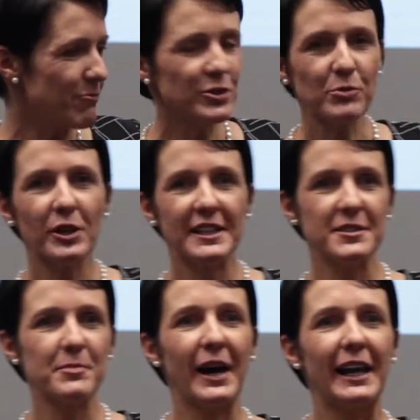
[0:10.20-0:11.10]
So what
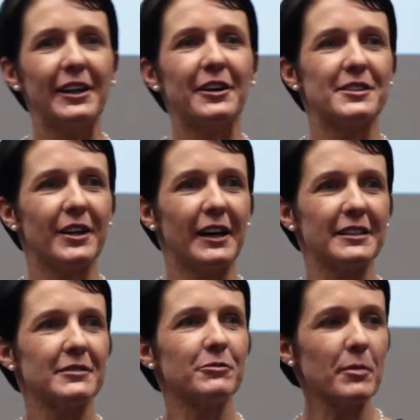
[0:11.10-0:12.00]
is the paleo
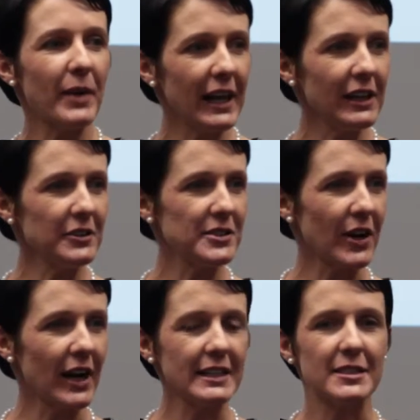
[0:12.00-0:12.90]
diet? Well, the paleo
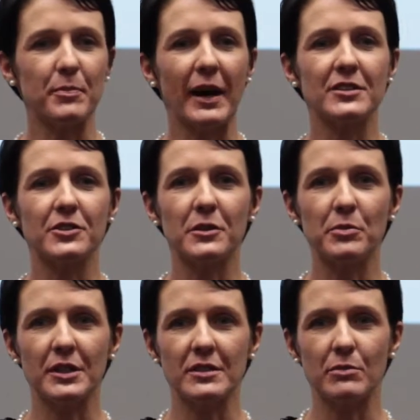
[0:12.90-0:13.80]
diet is based on the
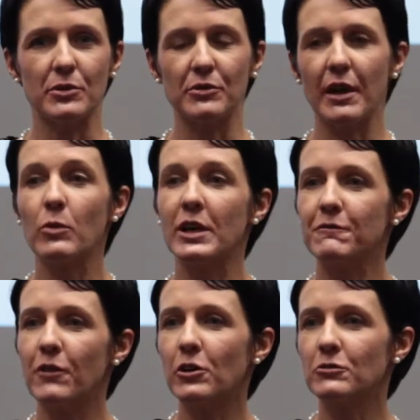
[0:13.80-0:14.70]
principle that we
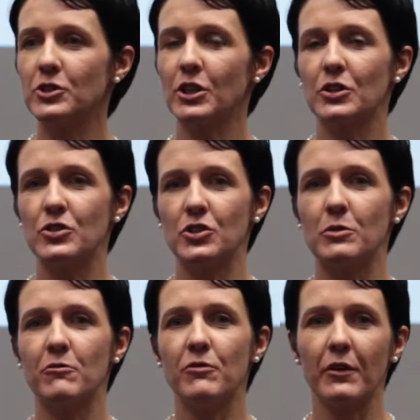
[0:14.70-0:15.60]
evolved to
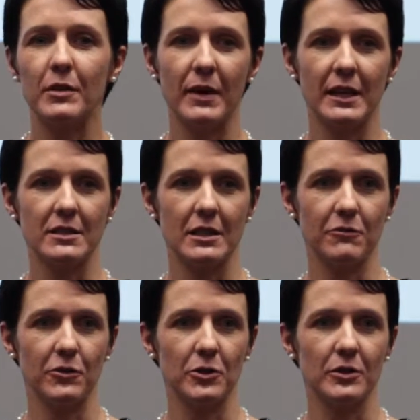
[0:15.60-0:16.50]
consume very basic
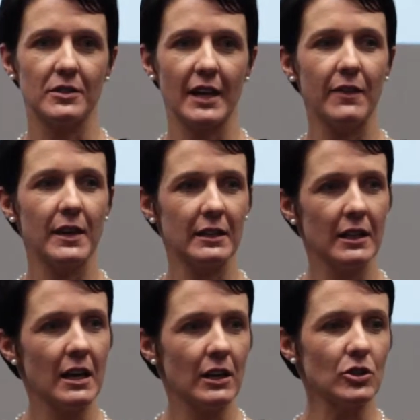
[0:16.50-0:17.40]
foods and that
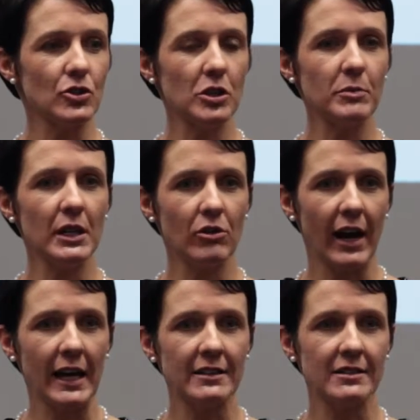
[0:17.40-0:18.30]
consuming
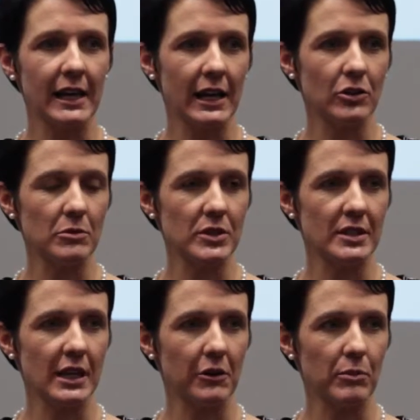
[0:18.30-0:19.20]
grains, legumes
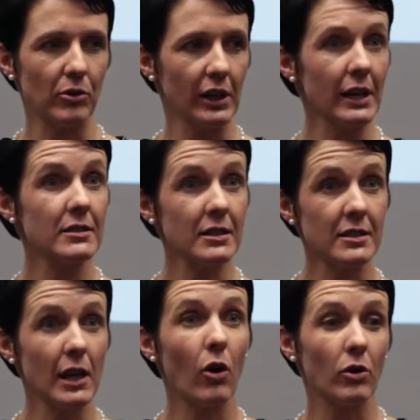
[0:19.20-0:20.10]
and dairy products
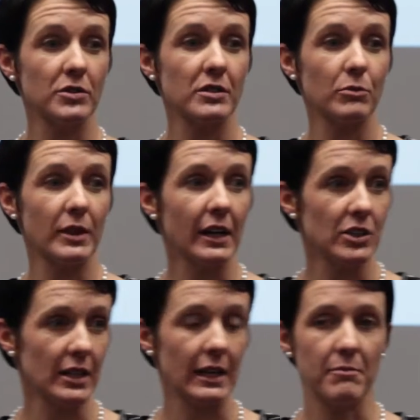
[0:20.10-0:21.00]
is at odds with our
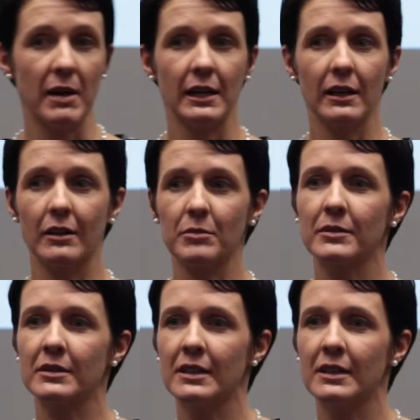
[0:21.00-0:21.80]
genetic makeup.